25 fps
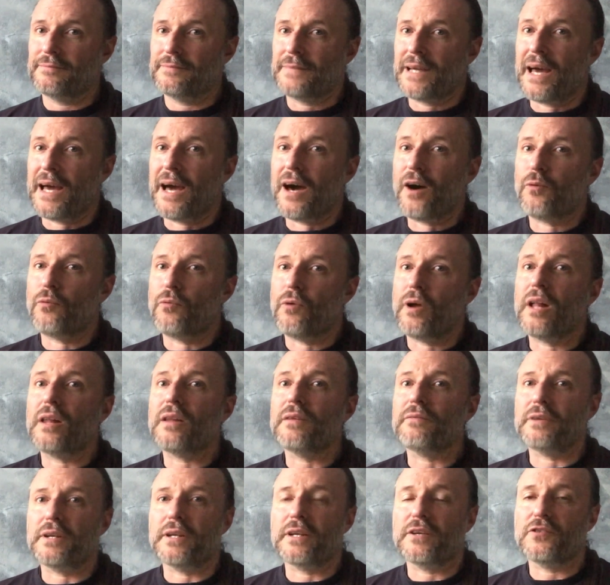how
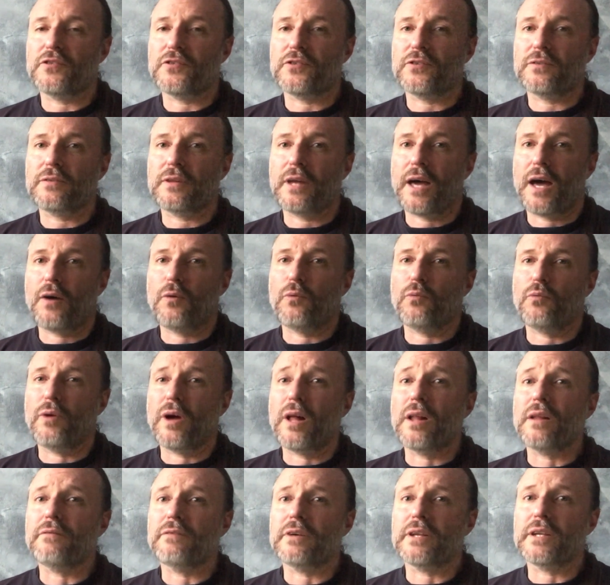
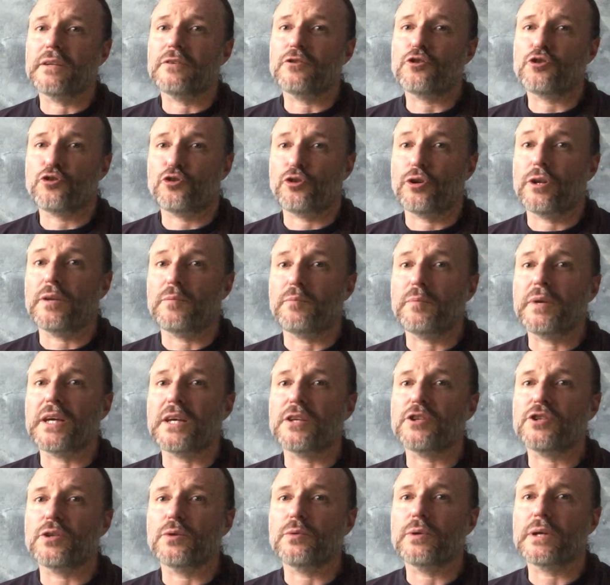relevant should it be
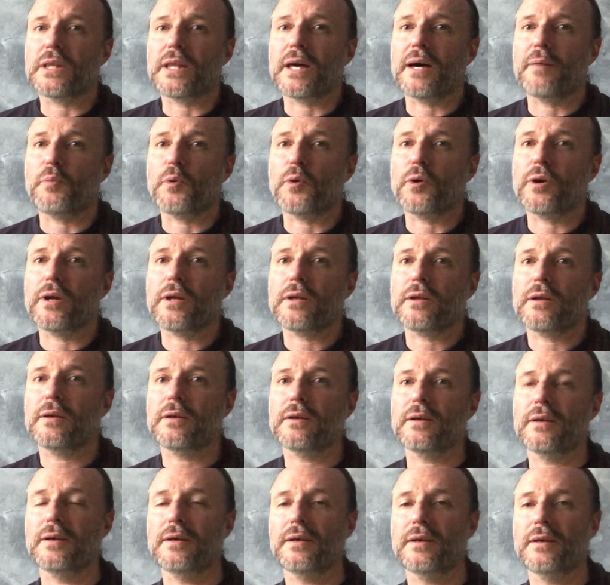to you at that point?
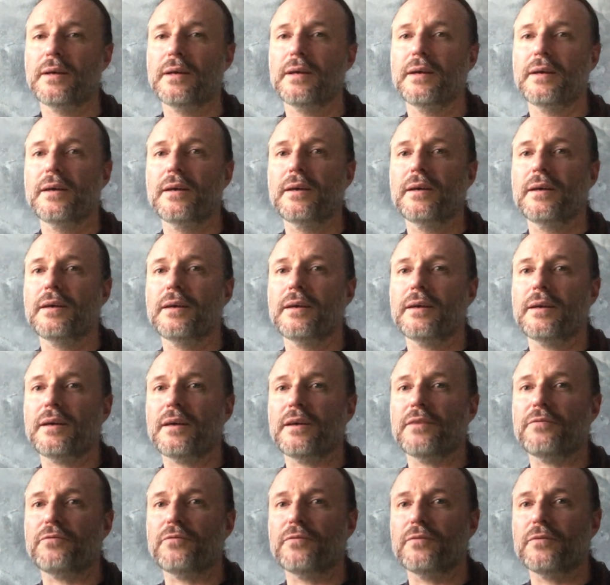
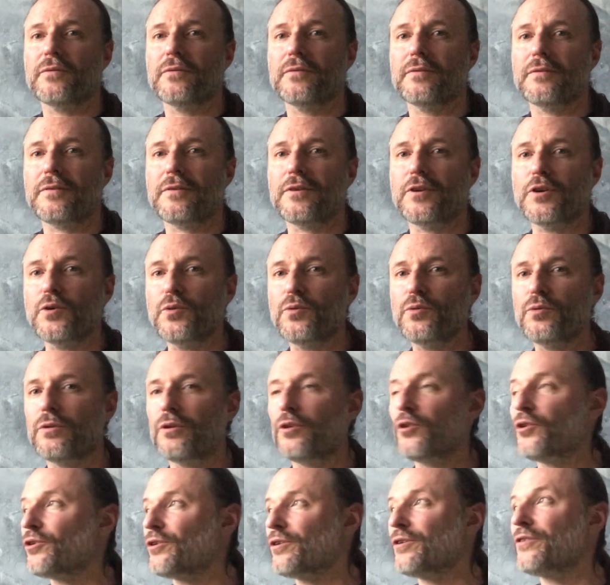If you
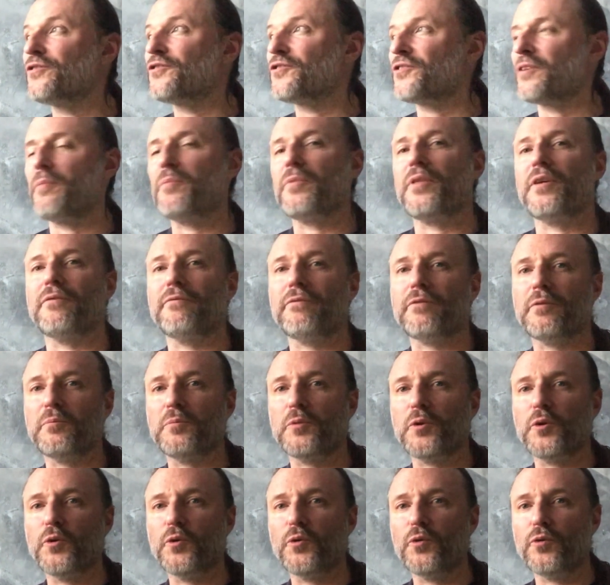learn something from
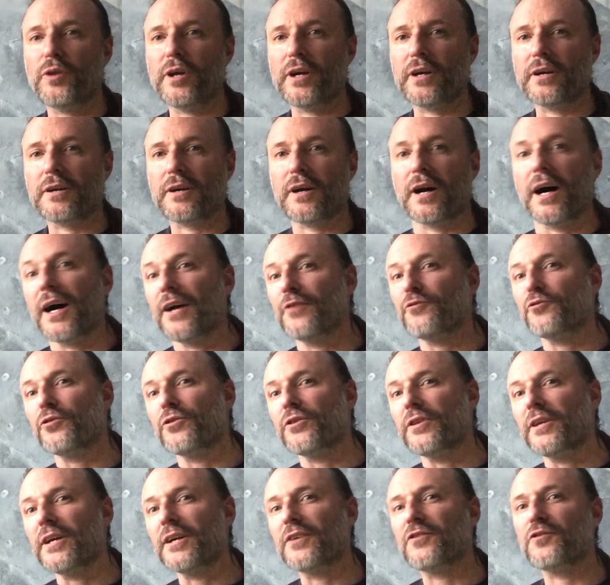Lu that
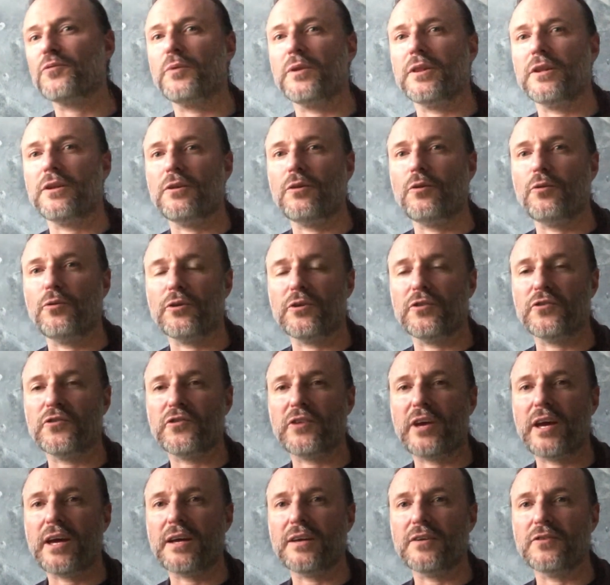contradicts what the lore
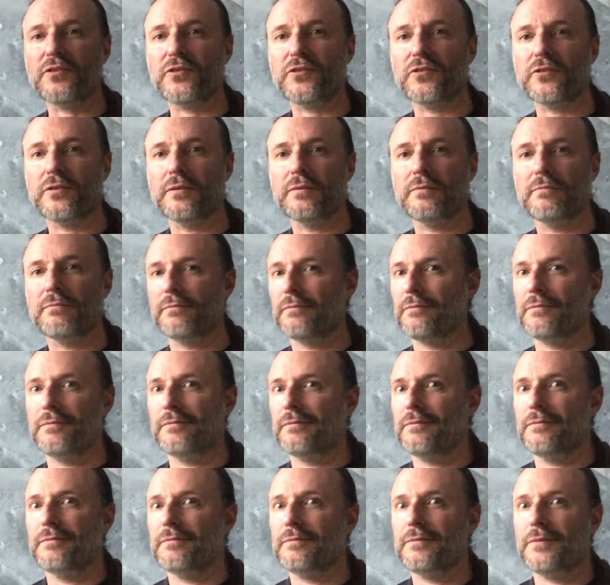says,
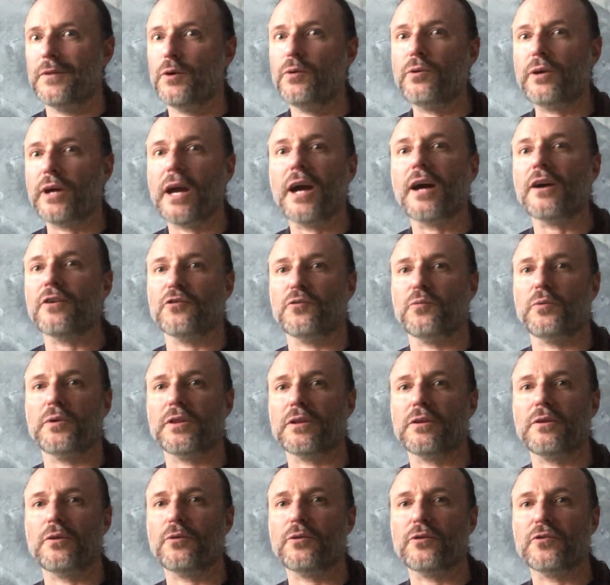who cares what
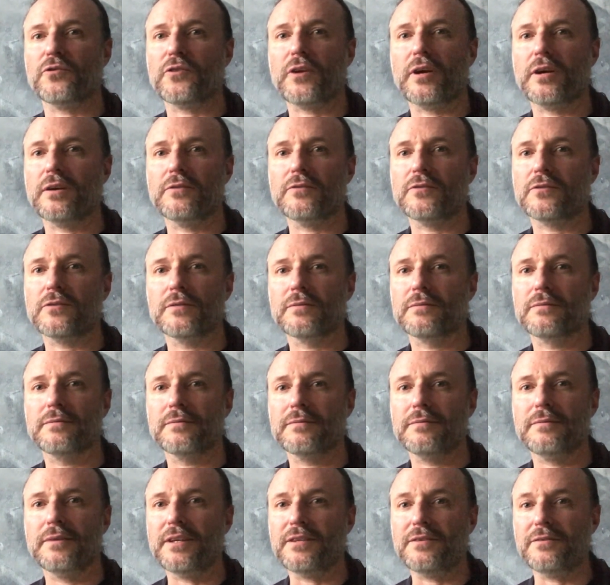the lore says?
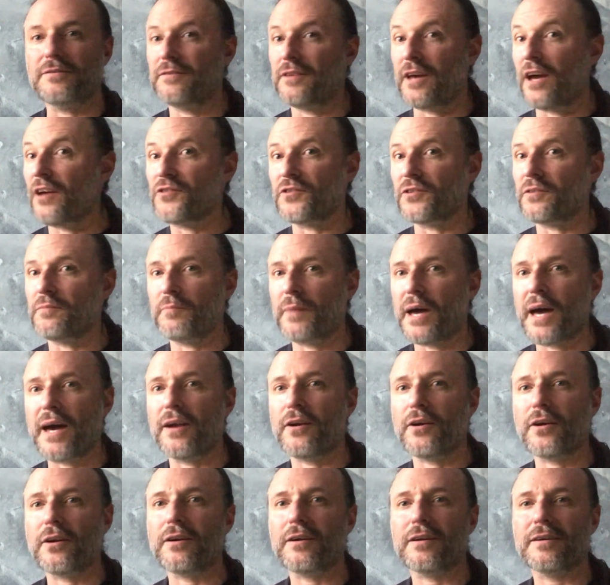It doesn't
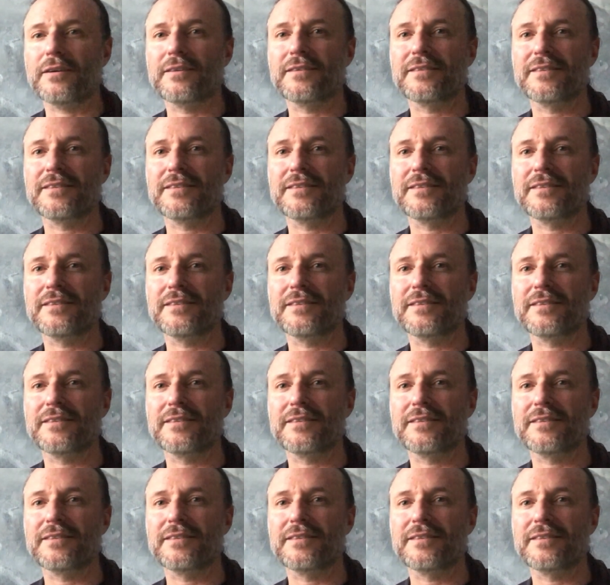matter.